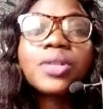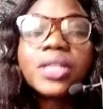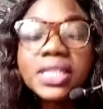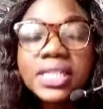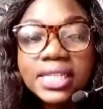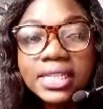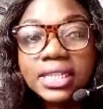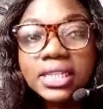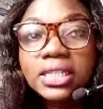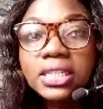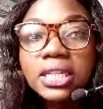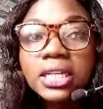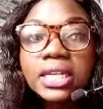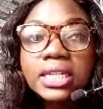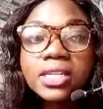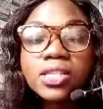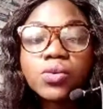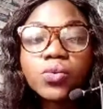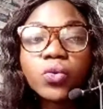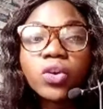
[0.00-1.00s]
written,
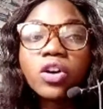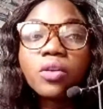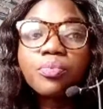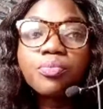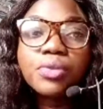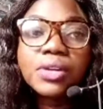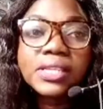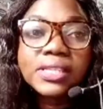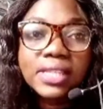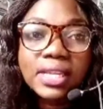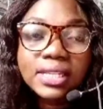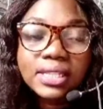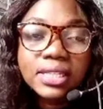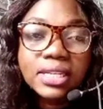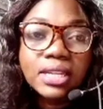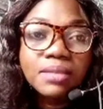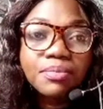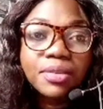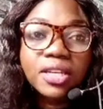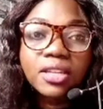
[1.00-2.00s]
it is well
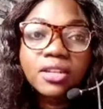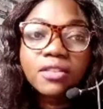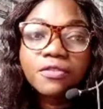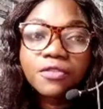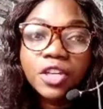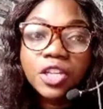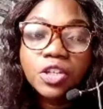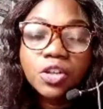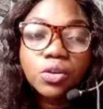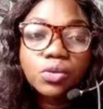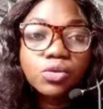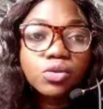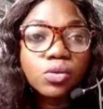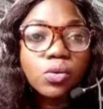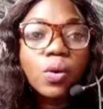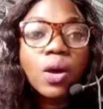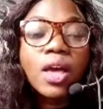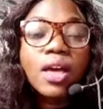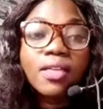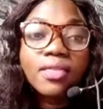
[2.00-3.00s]
presented, be the video.
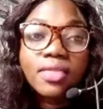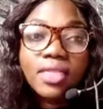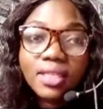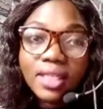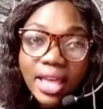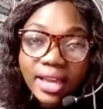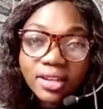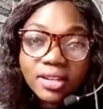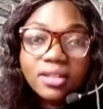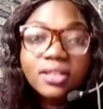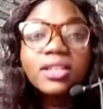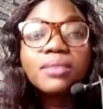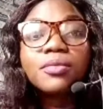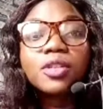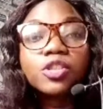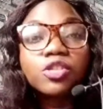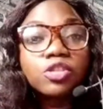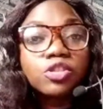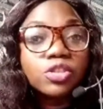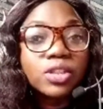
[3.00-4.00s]
So like earlier
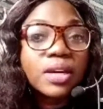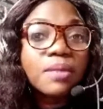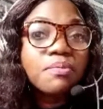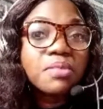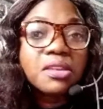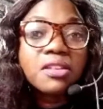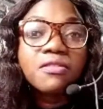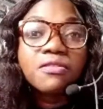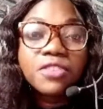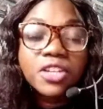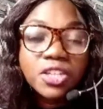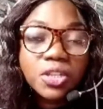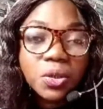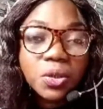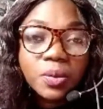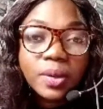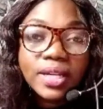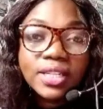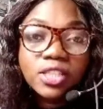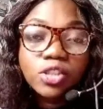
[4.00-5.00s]
mentioned, you can be a
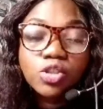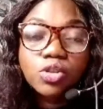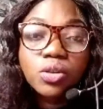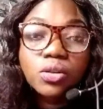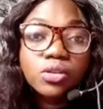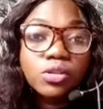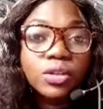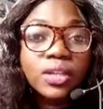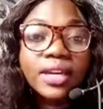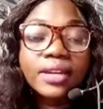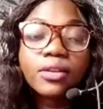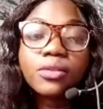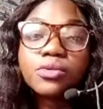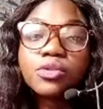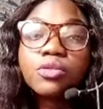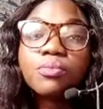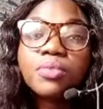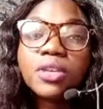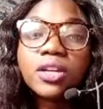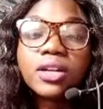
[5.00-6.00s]
video editor, you can
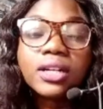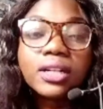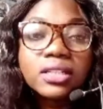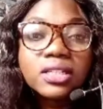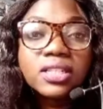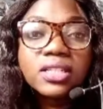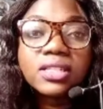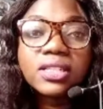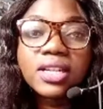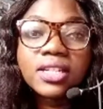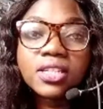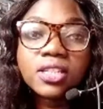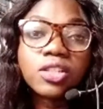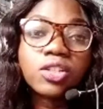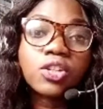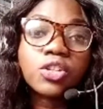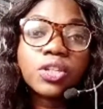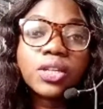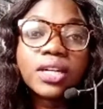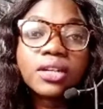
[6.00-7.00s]
also be a content
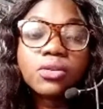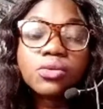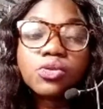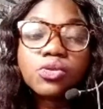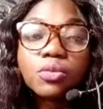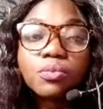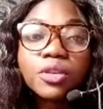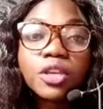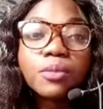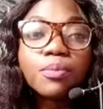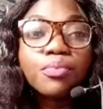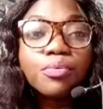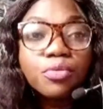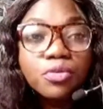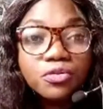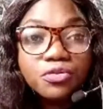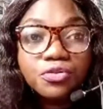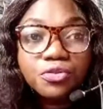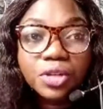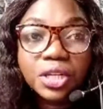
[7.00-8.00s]
editor, you can also be a
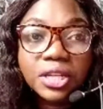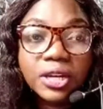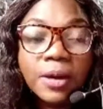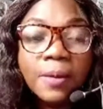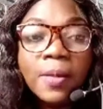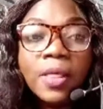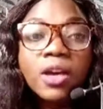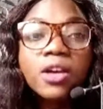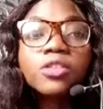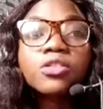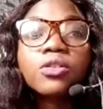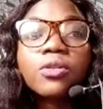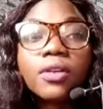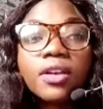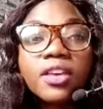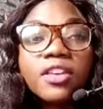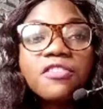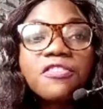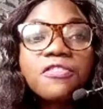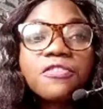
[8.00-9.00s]
proofreader.
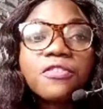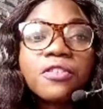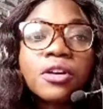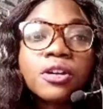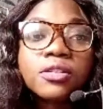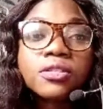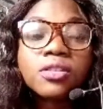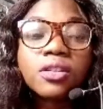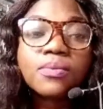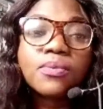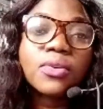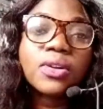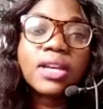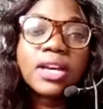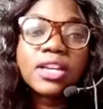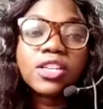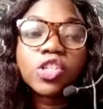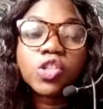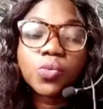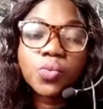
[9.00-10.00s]
So if someone
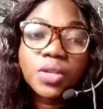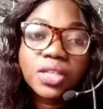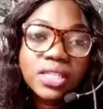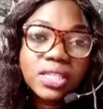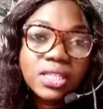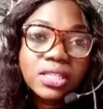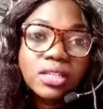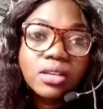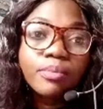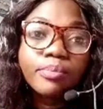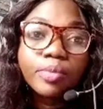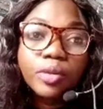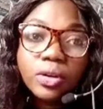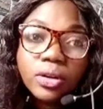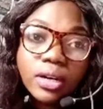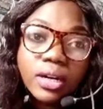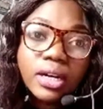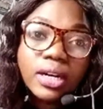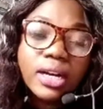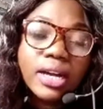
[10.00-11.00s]
has written a
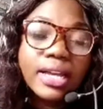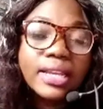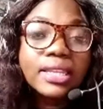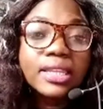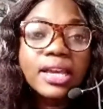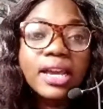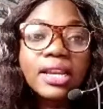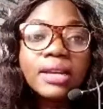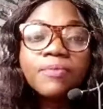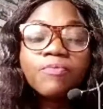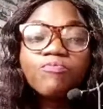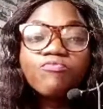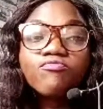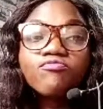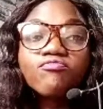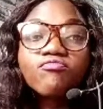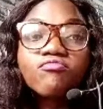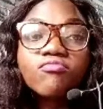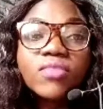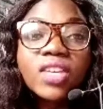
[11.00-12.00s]
book and then
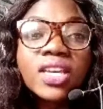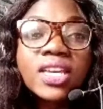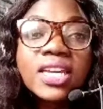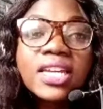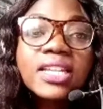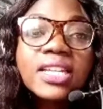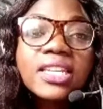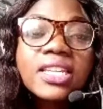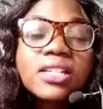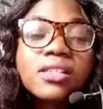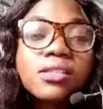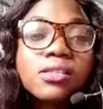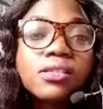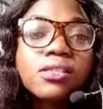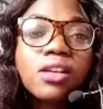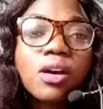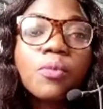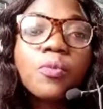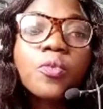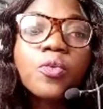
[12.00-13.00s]
he needs
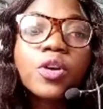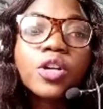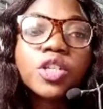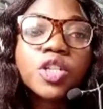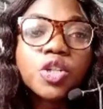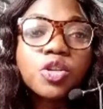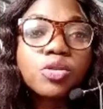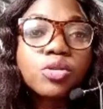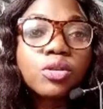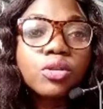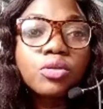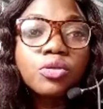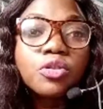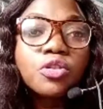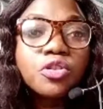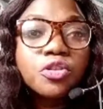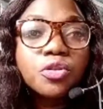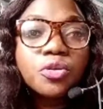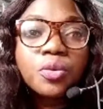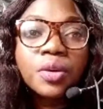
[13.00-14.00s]
someone to
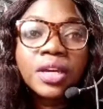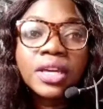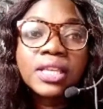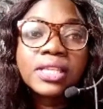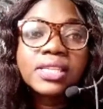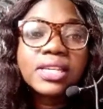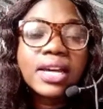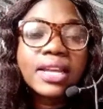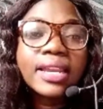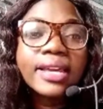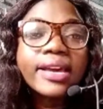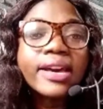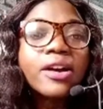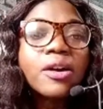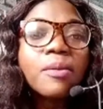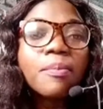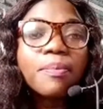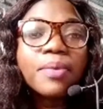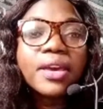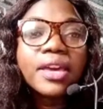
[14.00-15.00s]
look through it and
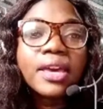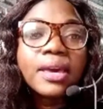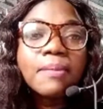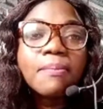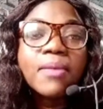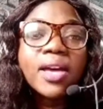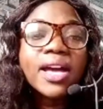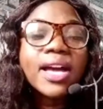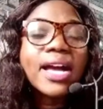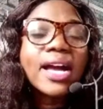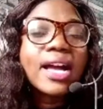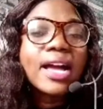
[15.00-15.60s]
help him